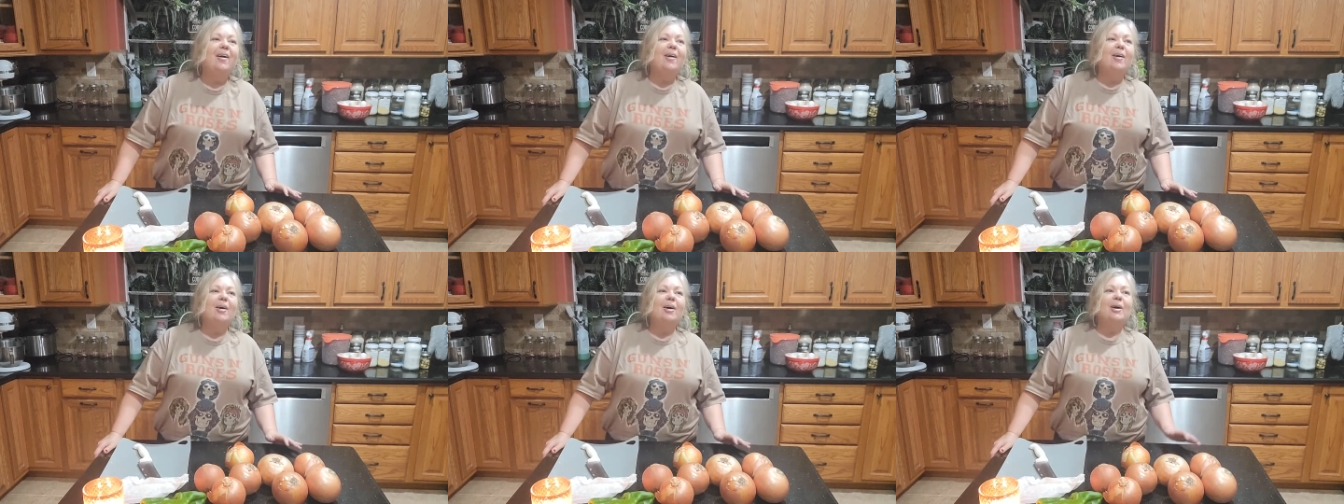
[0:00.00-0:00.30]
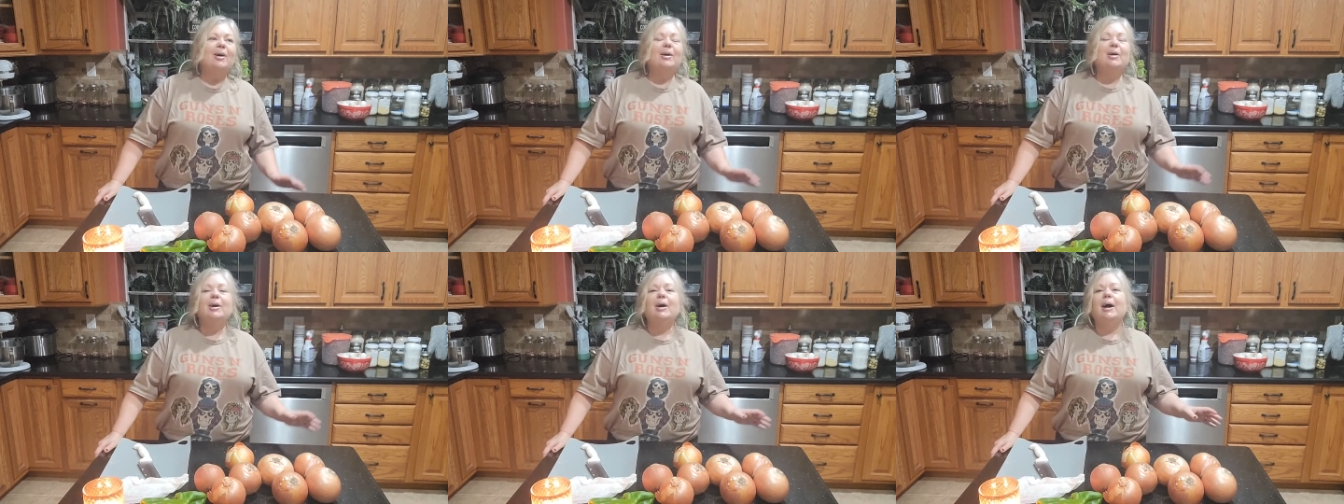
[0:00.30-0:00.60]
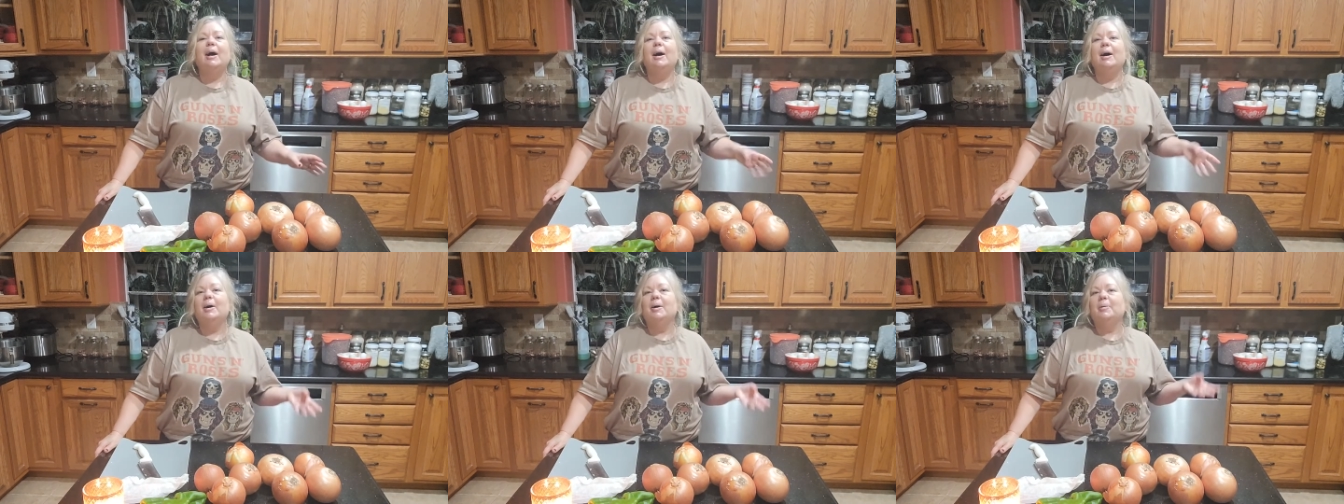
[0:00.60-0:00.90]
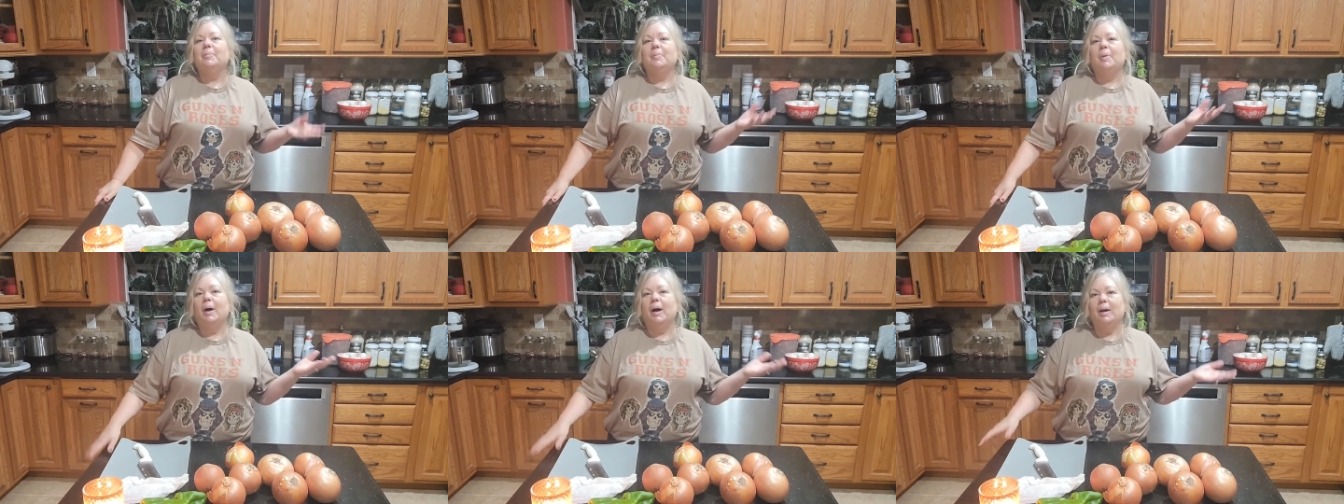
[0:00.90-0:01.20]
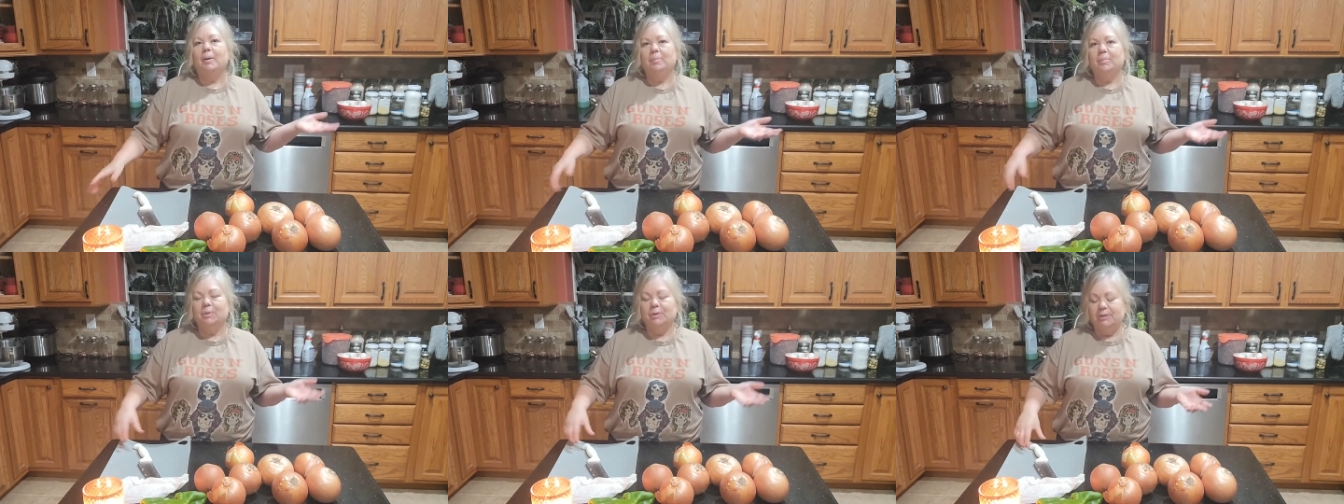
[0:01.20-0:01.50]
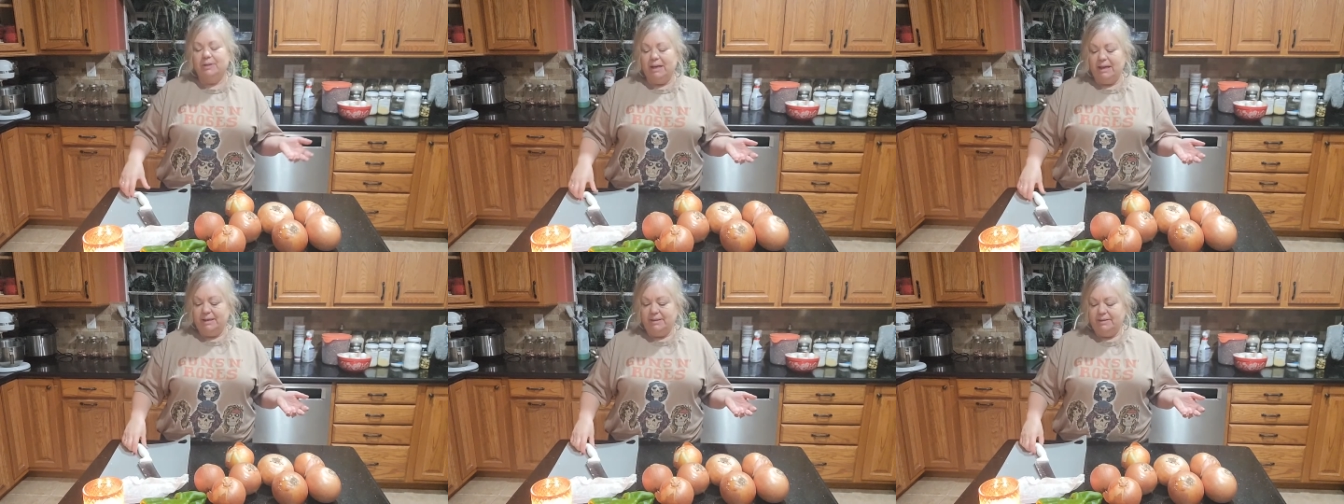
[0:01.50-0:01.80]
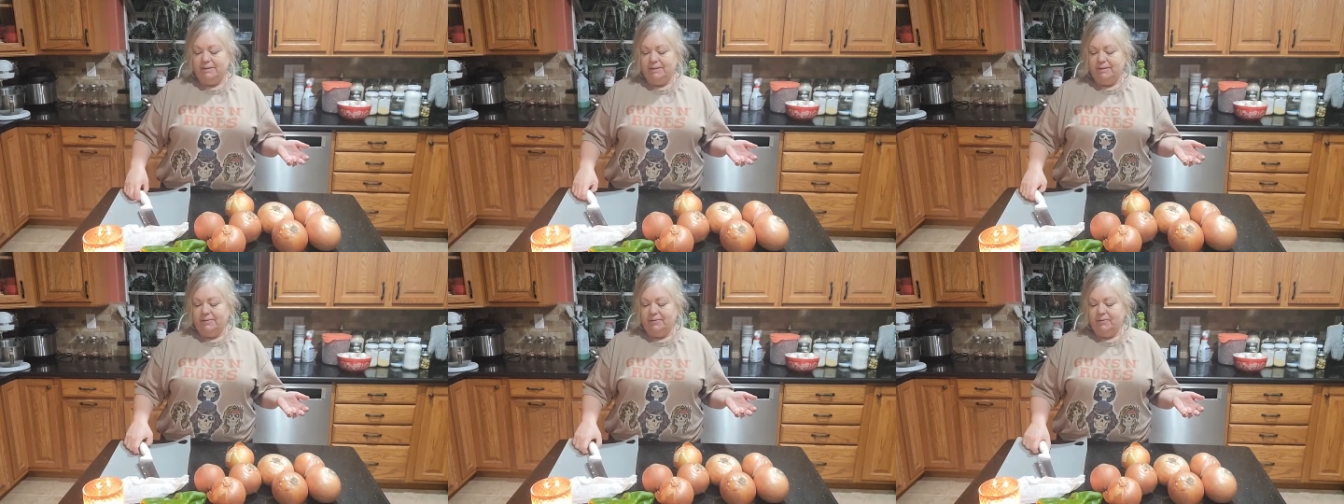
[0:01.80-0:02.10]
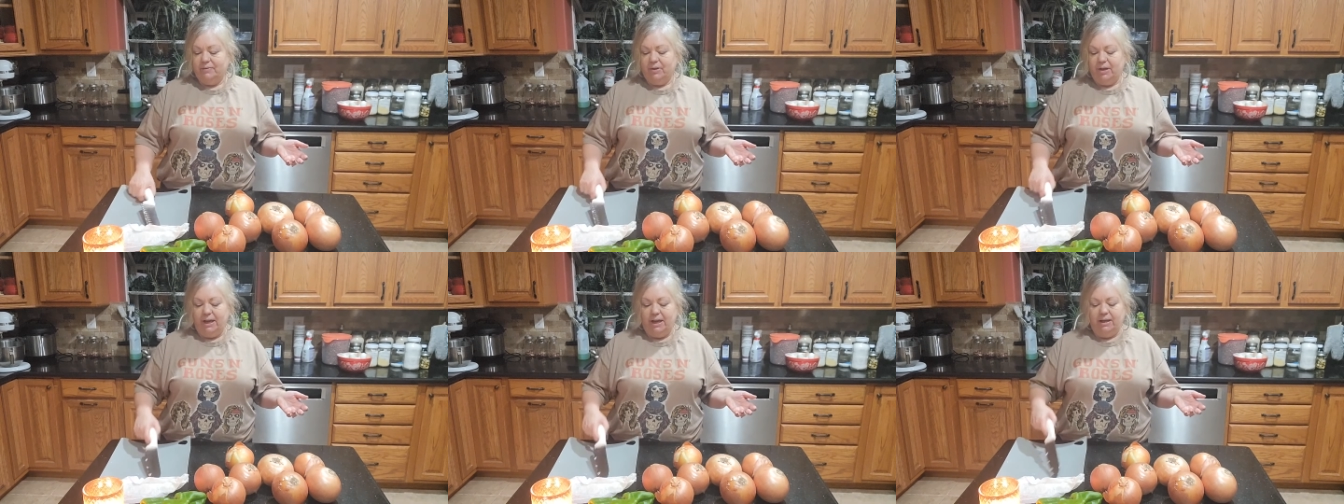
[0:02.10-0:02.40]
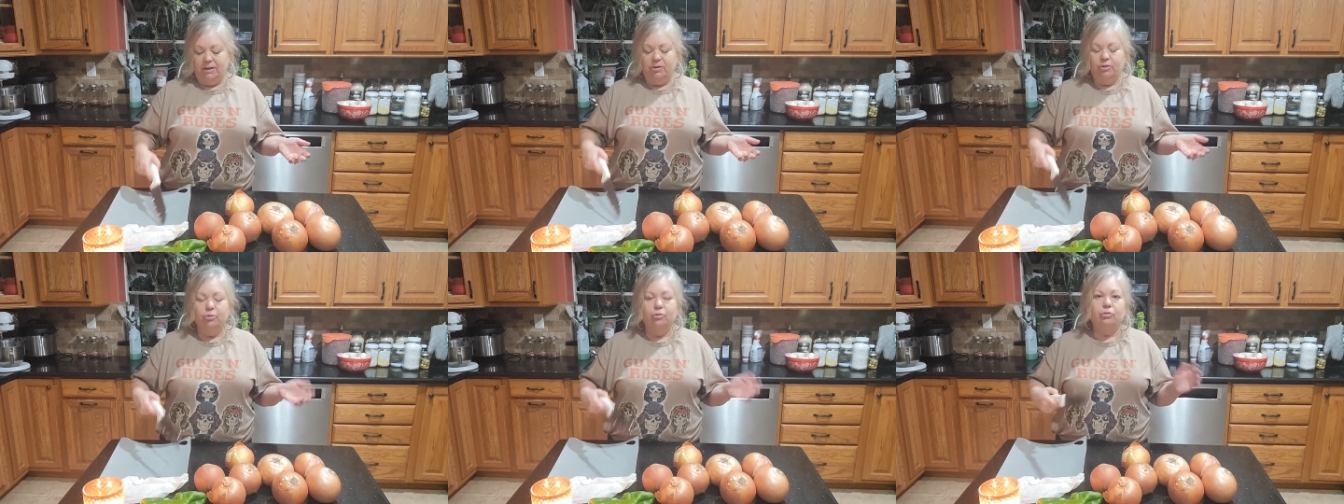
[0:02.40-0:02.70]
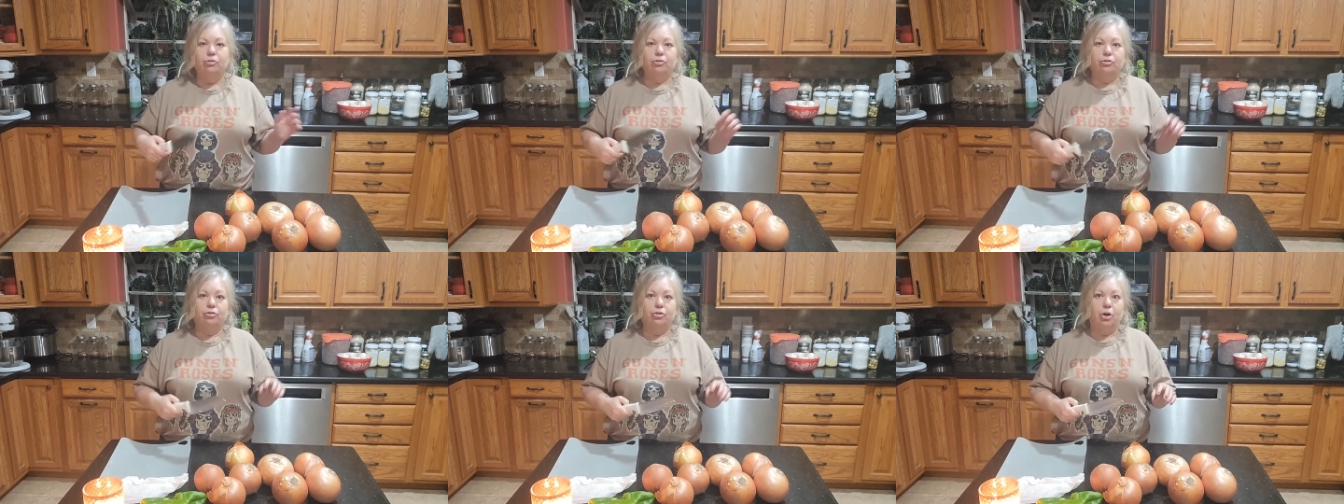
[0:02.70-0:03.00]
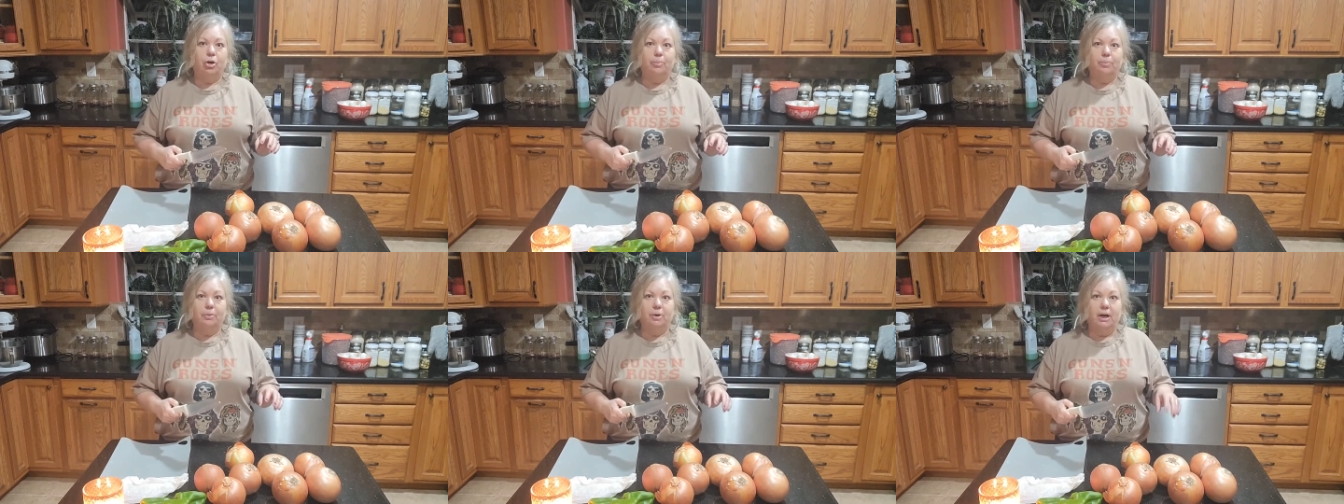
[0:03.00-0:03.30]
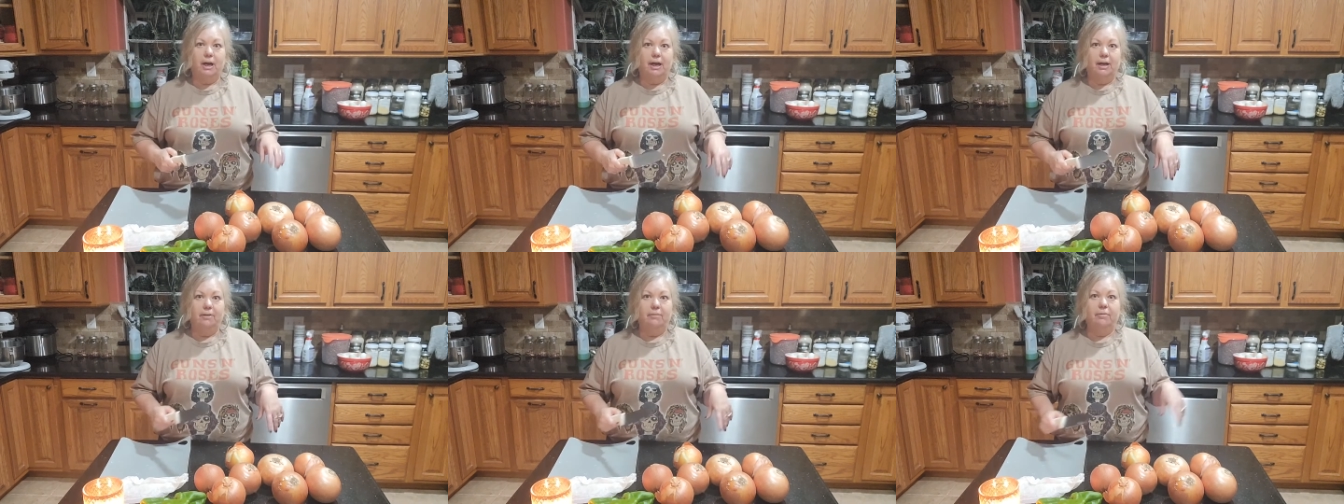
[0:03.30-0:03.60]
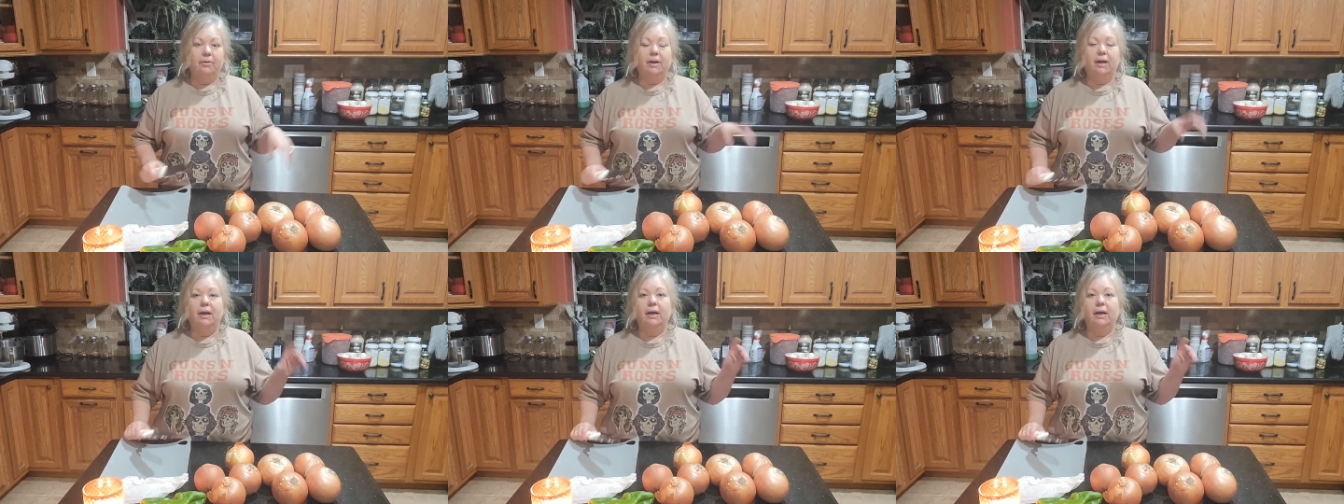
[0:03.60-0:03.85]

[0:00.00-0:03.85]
or eye protectives and use a sharp knife.